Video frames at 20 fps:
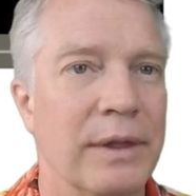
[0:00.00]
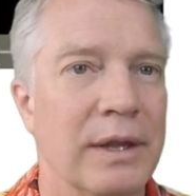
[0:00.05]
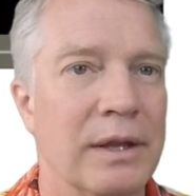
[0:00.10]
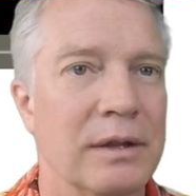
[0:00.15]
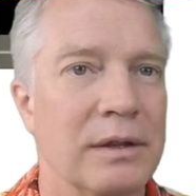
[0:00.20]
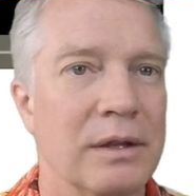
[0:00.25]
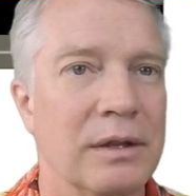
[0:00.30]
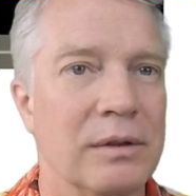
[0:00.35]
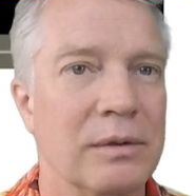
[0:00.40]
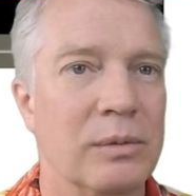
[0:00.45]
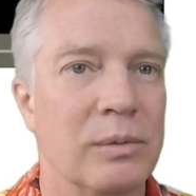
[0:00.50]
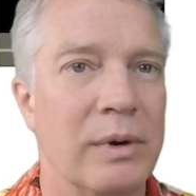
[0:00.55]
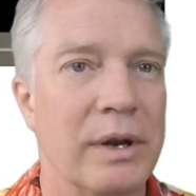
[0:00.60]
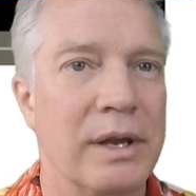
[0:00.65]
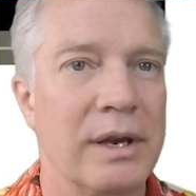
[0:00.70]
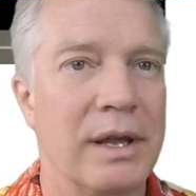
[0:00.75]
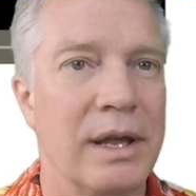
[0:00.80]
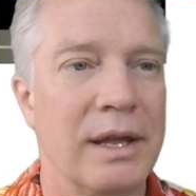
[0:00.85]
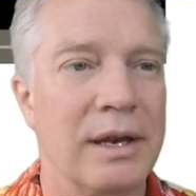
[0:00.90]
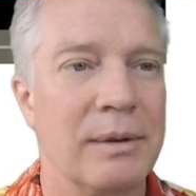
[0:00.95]
little
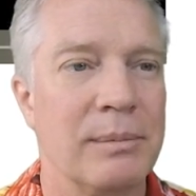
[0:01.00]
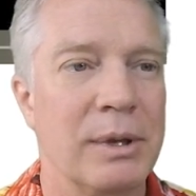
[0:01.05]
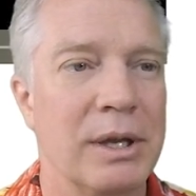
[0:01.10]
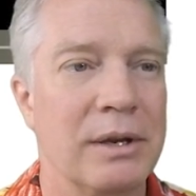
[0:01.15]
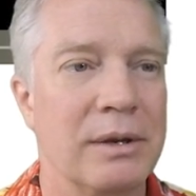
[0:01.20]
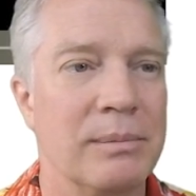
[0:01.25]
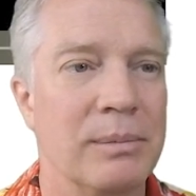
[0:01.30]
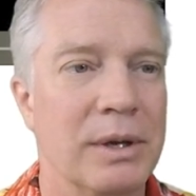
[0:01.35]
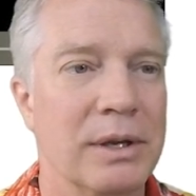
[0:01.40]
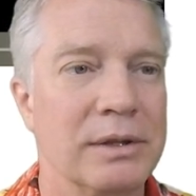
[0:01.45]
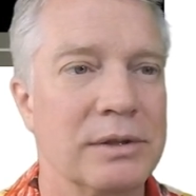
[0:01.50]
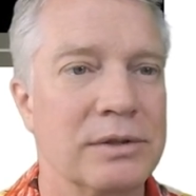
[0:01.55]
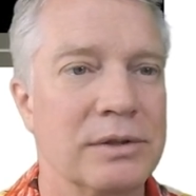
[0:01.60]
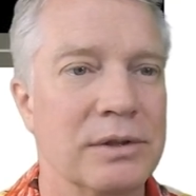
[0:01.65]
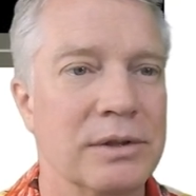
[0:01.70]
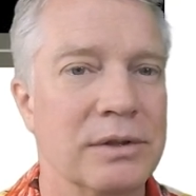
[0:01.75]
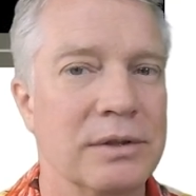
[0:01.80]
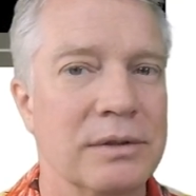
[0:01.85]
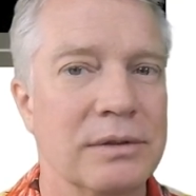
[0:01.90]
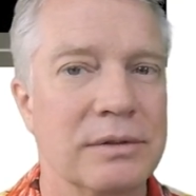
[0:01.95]
red animated
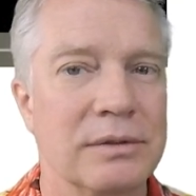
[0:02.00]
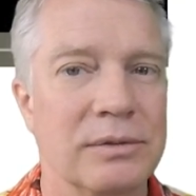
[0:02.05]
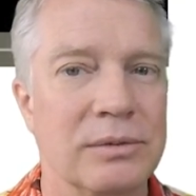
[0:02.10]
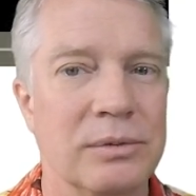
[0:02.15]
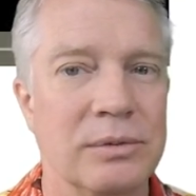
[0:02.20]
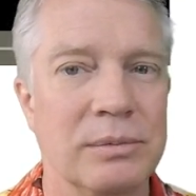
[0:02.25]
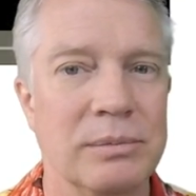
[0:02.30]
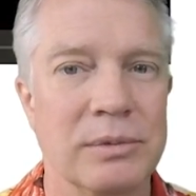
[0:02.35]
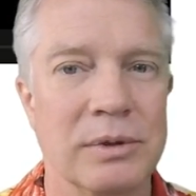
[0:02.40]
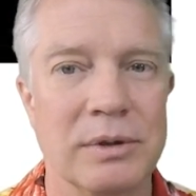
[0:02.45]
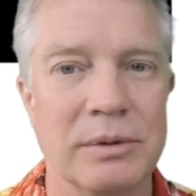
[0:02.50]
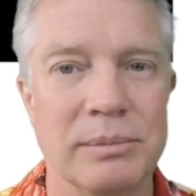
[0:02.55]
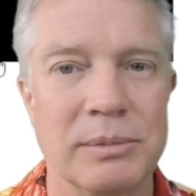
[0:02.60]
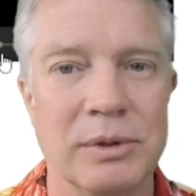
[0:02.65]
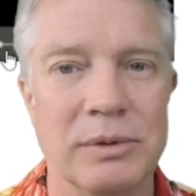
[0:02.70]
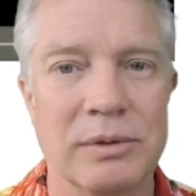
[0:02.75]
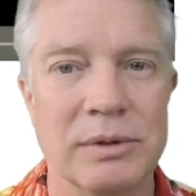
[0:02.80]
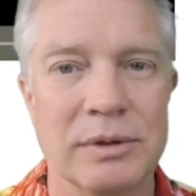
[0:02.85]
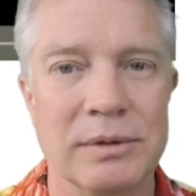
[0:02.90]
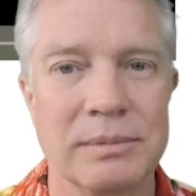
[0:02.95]
monster. Oop, I'll
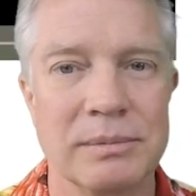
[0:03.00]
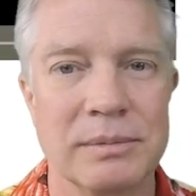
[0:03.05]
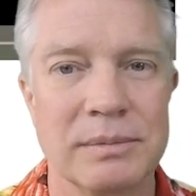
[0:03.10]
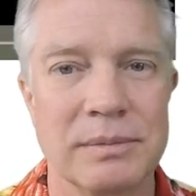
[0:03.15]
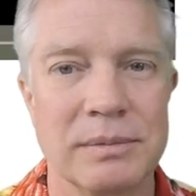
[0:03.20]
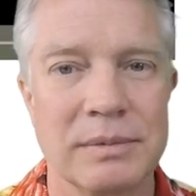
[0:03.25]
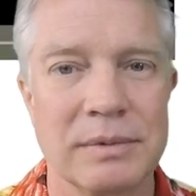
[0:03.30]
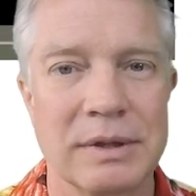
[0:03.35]
mute him.